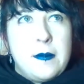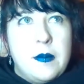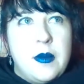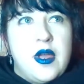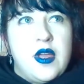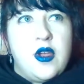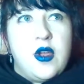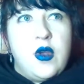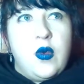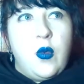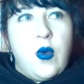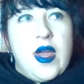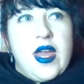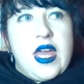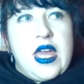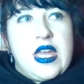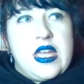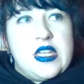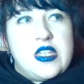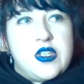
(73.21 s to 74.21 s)
my own
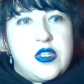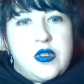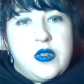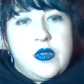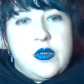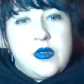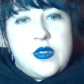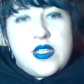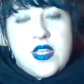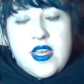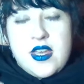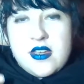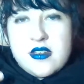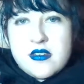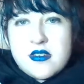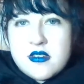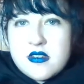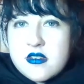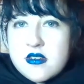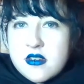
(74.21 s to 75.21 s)
way to
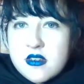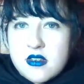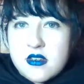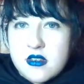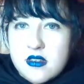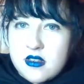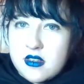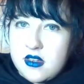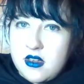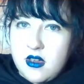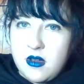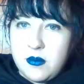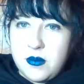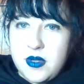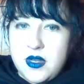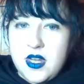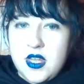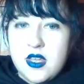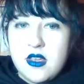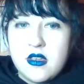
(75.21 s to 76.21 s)
test the
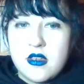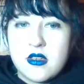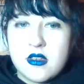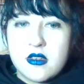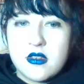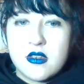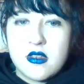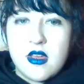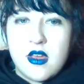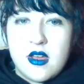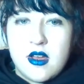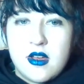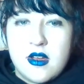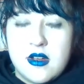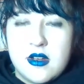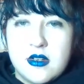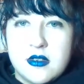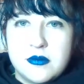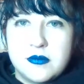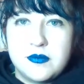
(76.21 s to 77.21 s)
company.
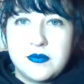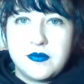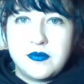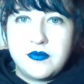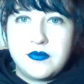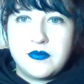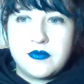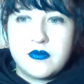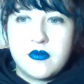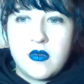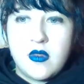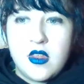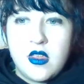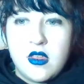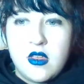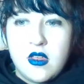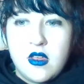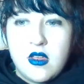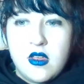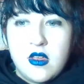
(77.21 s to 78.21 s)

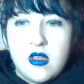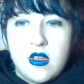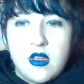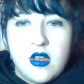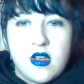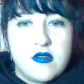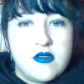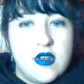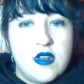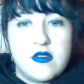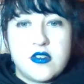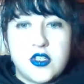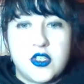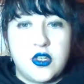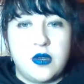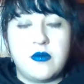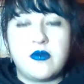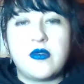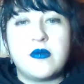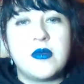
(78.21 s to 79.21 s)
I've never
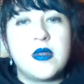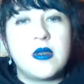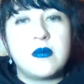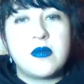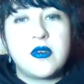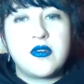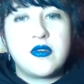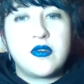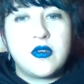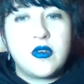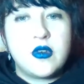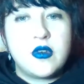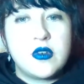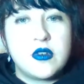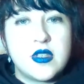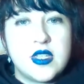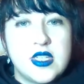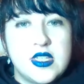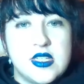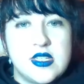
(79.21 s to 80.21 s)
shopped from them before.
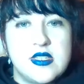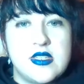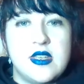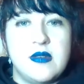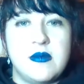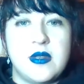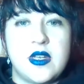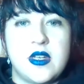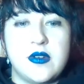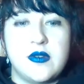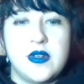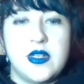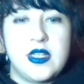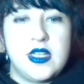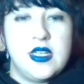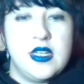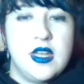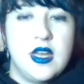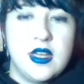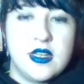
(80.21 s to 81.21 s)
They did seem like a really
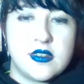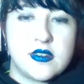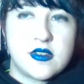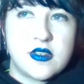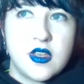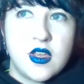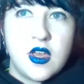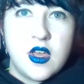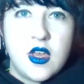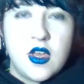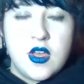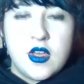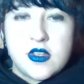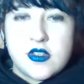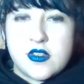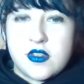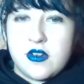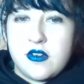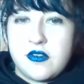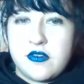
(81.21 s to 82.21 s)
nice
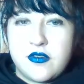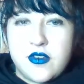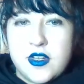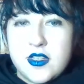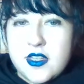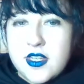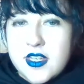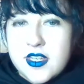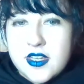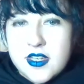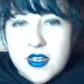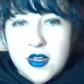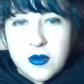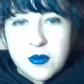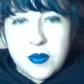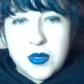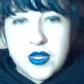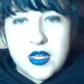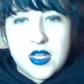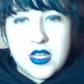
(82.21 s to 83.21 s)
sort of friendly
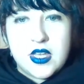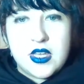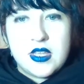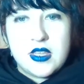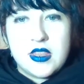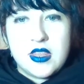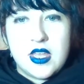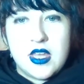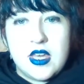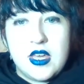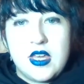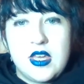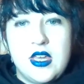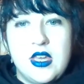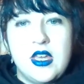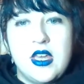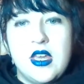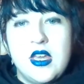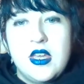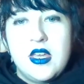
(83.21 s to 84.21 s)
company.
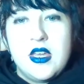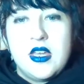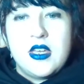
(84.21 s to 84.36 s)
They